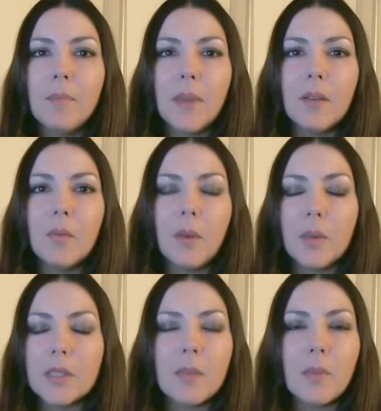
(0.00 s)
But
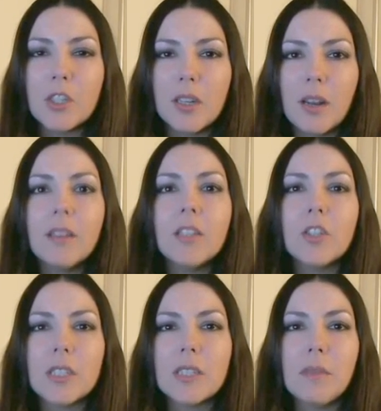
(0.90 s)
once I brushed it out, it
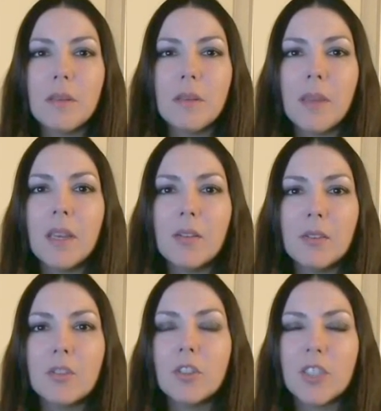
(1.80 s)
just made my hair
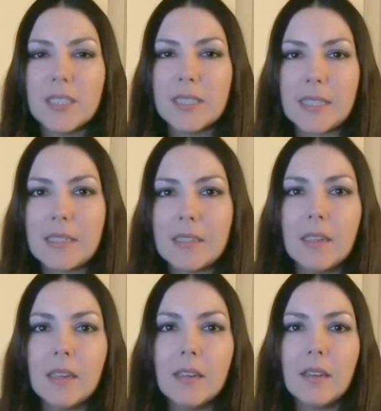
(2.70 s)
look dirty and
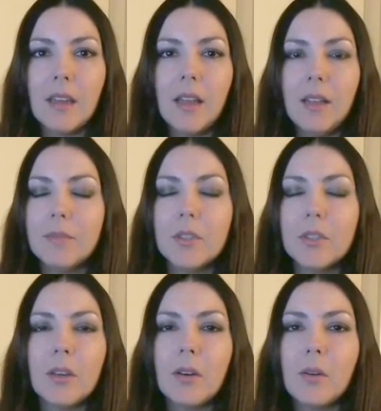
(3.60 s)
dusty.
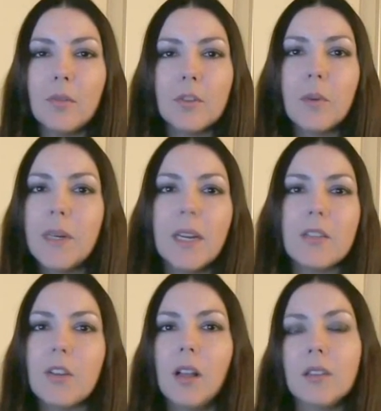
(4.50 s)
So for
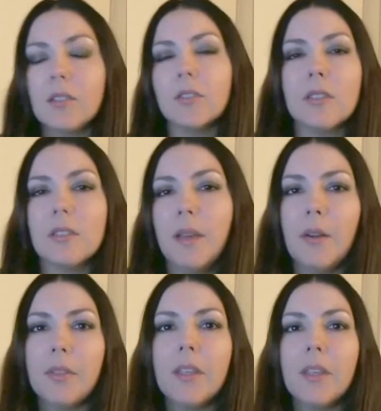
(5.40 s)
$29, I
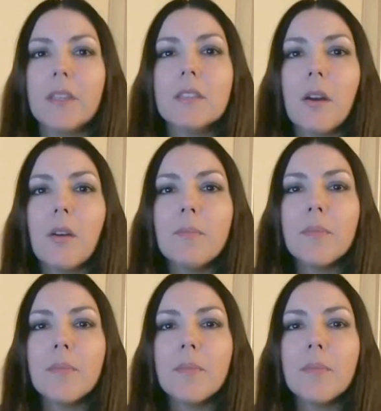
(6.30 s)
don't think so.